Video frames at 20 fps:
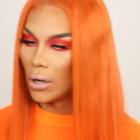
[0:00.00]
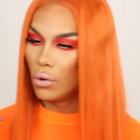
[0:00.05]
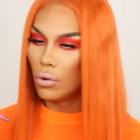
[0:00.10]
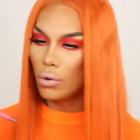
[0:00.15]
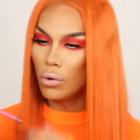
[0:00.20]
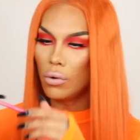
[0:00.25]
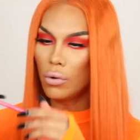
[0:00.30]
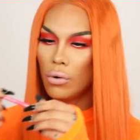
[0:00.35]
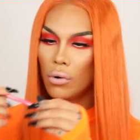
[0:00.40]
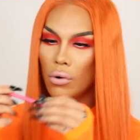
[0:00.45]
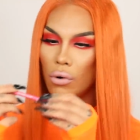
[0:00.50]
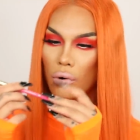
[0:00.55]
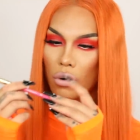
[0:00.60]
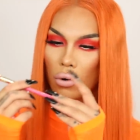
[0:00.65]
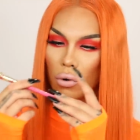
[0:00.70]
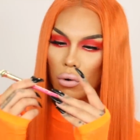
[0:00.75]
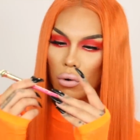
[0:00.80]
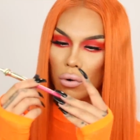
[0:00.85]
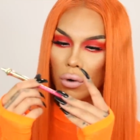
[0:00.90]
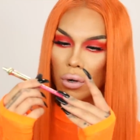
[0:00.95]

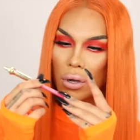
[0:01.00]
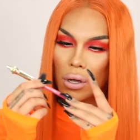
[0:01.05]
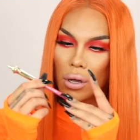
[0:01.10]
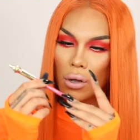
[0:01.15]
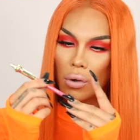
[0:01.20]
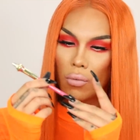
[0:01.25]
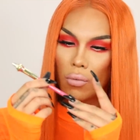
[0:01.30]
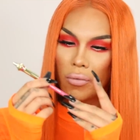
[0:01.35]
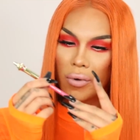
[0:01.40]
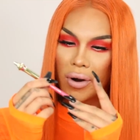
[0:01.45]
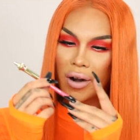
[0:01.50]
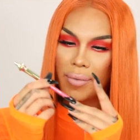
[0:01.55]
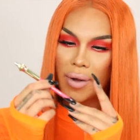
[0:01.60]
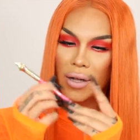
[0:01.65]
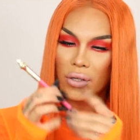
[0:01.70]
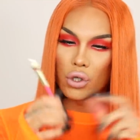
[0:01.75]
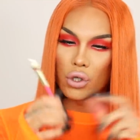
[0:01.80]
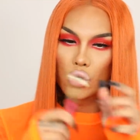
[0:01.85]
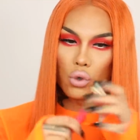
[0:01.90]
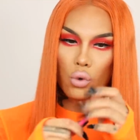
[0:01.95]
Ooh, what
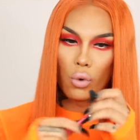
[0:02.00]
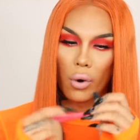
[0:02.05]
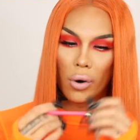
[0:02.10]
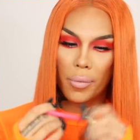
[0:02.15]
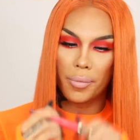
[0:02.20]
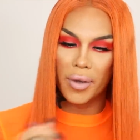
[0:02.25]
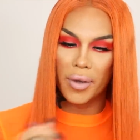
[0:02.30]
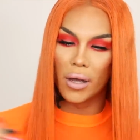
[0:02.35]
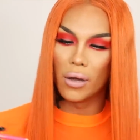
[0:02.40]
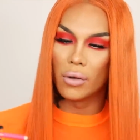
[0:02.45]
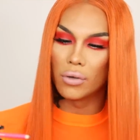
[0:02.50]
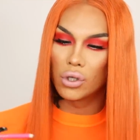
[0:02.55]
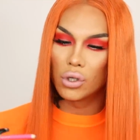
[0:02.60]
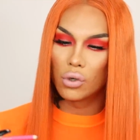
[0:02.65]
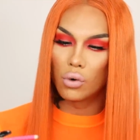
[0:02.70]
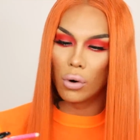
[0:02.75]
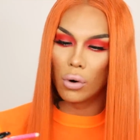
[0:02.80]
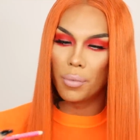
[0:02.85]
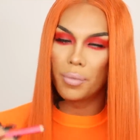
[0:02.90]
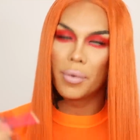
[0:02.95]
about Scorpio?
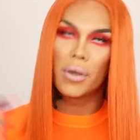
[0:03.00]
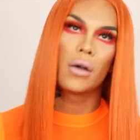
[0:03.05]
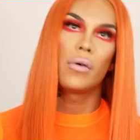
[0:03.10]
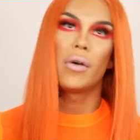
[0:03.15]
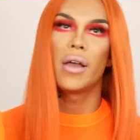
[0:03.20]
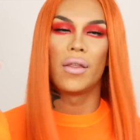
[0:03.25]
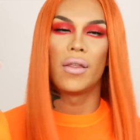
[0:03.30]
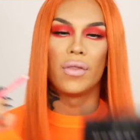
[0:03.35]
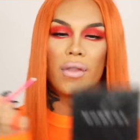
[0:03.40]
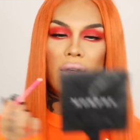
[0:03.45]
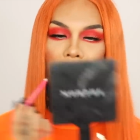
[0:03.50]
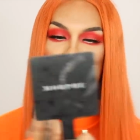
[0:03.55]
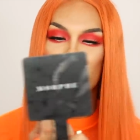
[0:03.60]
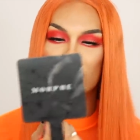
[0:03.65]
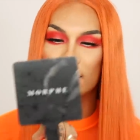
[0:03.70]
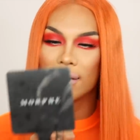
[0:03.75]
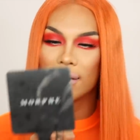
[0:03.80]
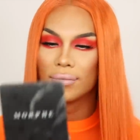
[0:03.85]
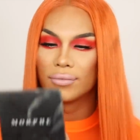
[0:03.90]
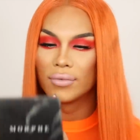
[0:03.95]
Scorpio in
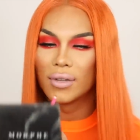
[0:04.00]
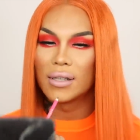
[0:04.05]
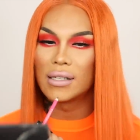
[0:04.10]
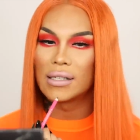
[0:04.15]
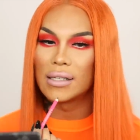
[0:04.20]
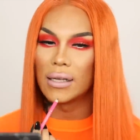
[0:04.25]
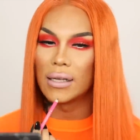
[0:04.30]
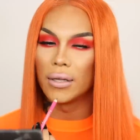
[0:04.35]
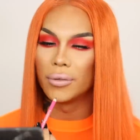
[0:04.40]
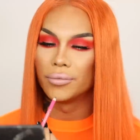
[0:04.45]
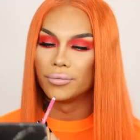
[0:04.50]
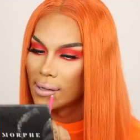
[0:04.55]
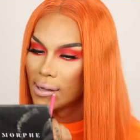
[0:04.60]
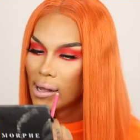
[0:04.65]
this. Let's see.